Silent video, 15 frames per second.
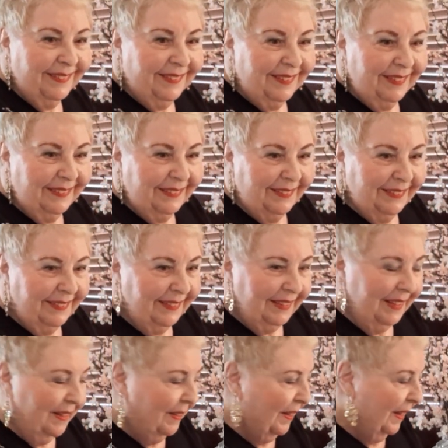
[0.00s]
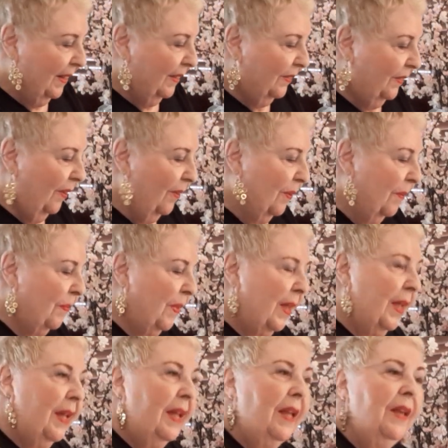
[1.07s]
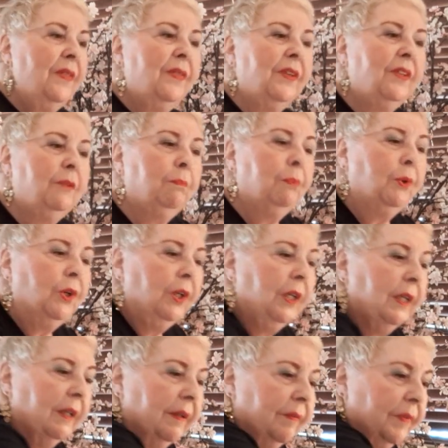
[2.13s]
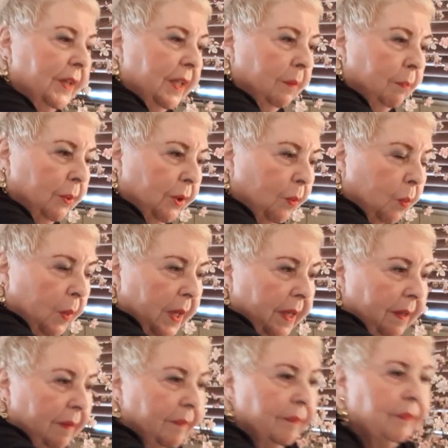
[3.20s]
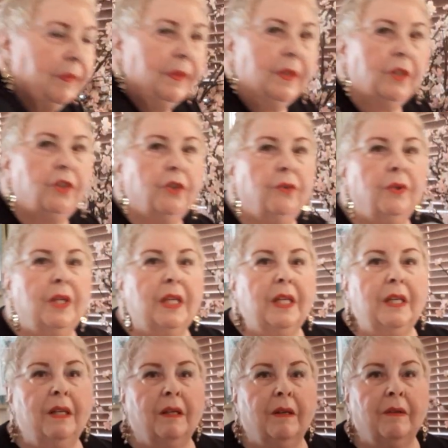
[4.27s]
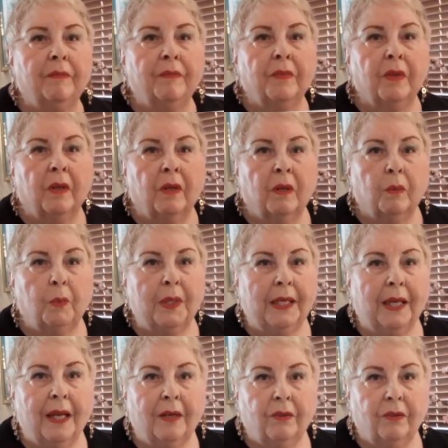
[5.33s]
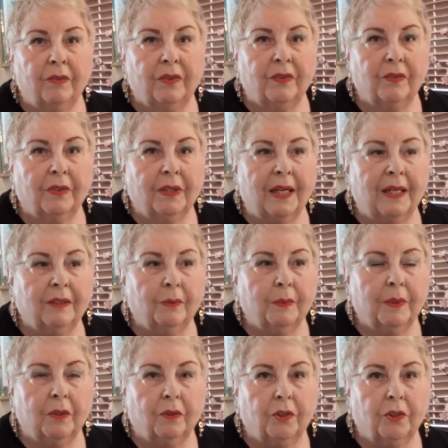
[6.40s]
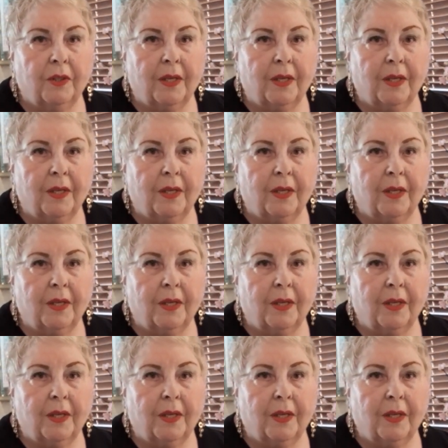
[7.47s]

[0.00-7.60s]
That's good. So, in this book, in book 1 that you need, we can't do this class without you